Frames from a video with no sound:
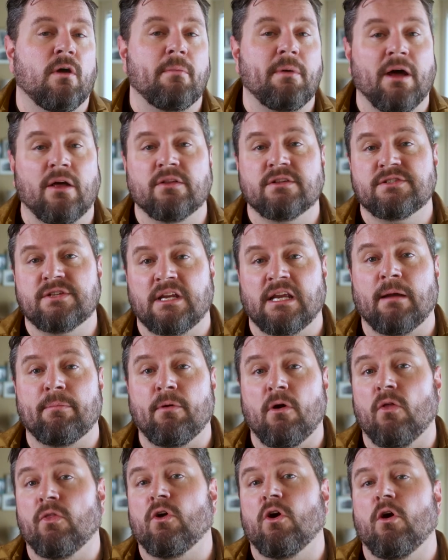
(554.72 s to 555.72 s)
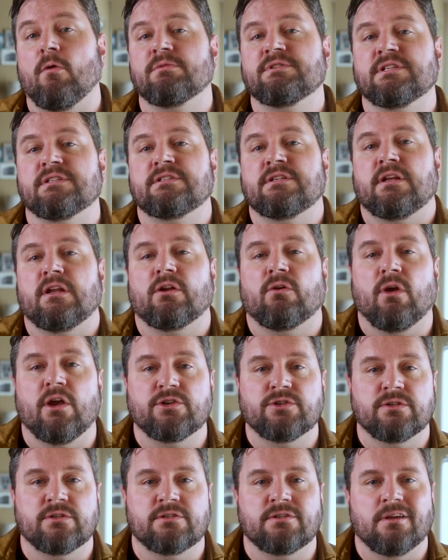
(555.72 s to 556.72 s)
about setting up all the Home Assistant
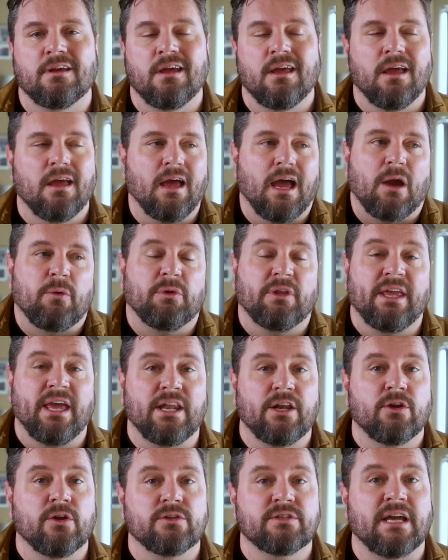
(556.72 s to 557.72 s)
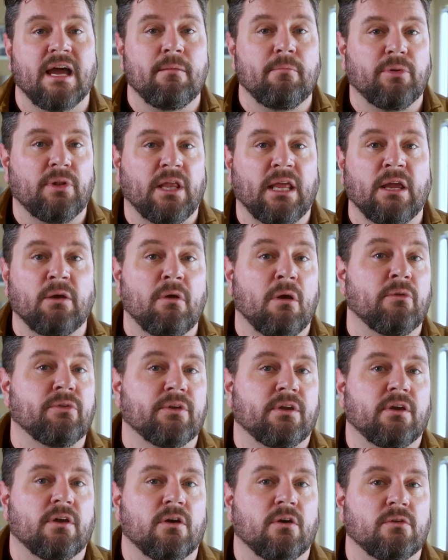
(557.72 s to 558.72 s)
integrations. I really had a good time playing around
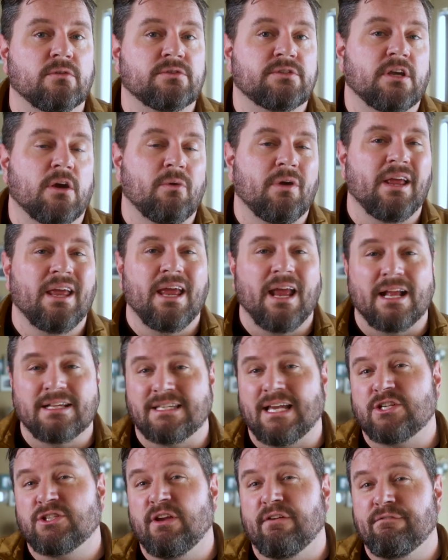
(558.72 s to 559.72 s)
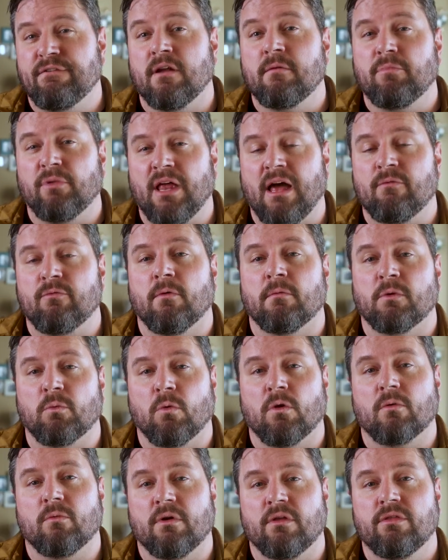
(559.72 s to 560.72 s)
with the code, so it's actually a fun platform to
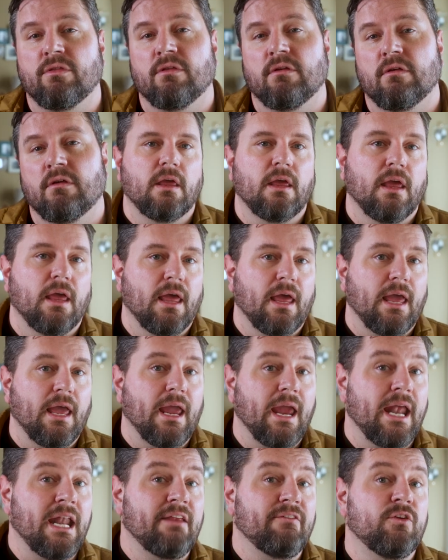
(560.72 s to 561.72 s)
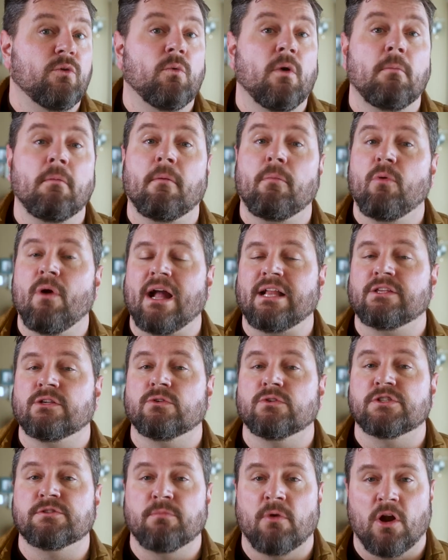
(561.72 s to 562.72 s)
work with. And if you want more
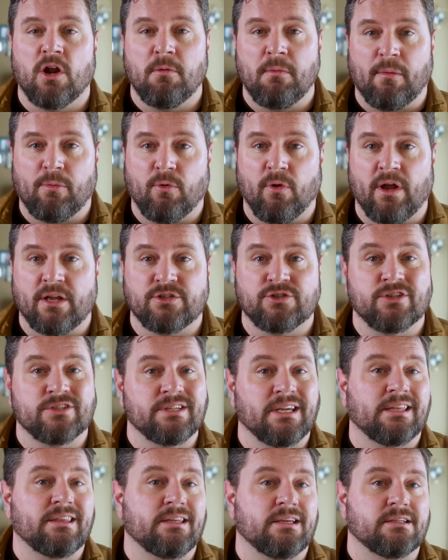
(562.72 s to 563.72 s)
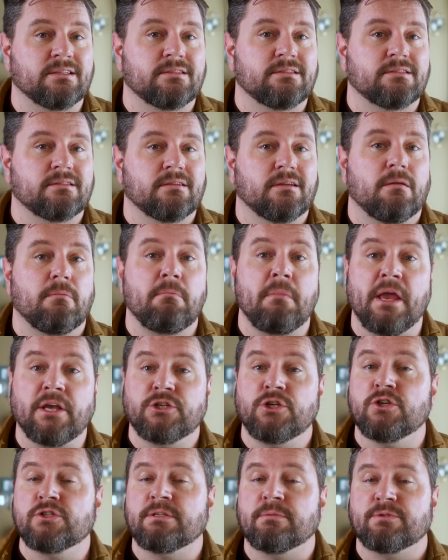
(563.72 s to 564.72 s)
practical smart home upgrades just like this, make
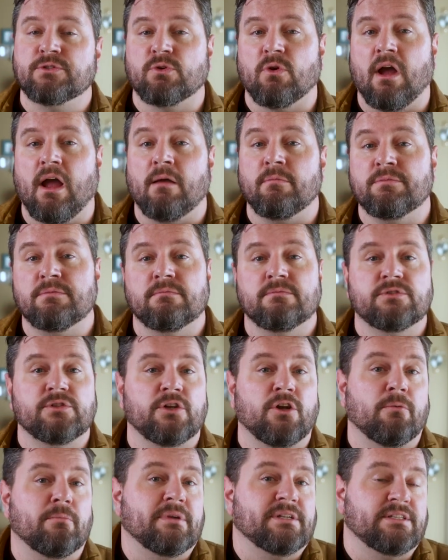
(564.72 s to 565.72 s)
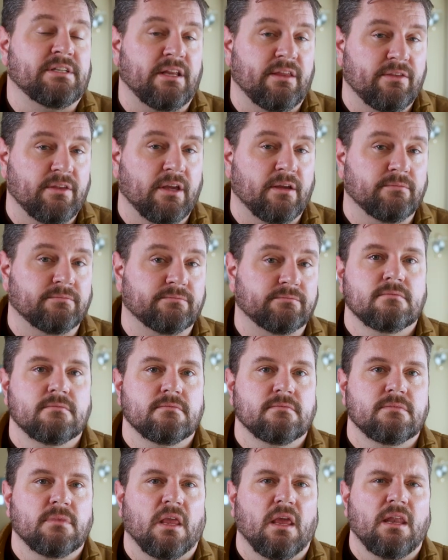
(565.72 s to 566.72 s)
sure you subscribe so you don't miss anything.
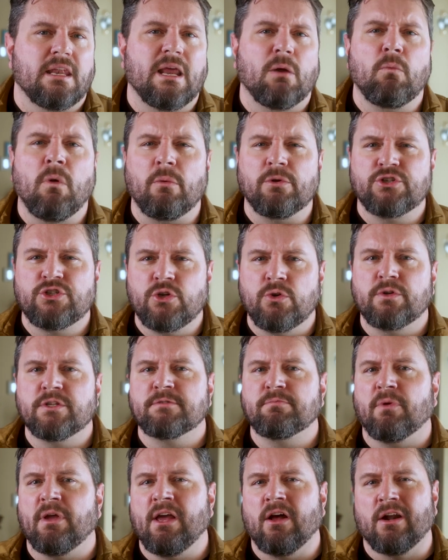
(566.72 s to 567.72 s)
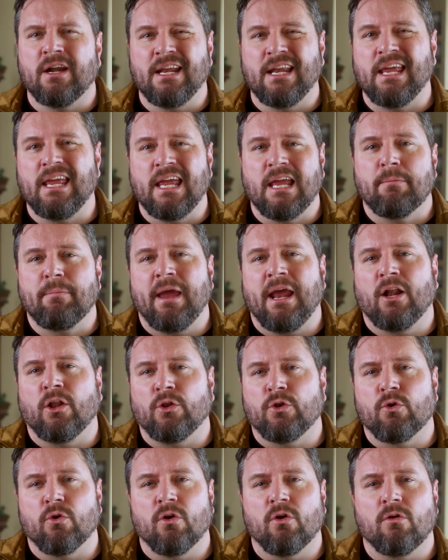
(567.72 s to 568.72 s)
Now, what would you display on an e-ink
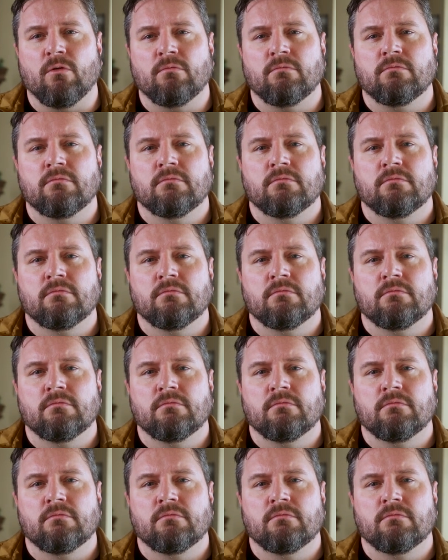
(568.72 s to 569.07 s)
panel in your home?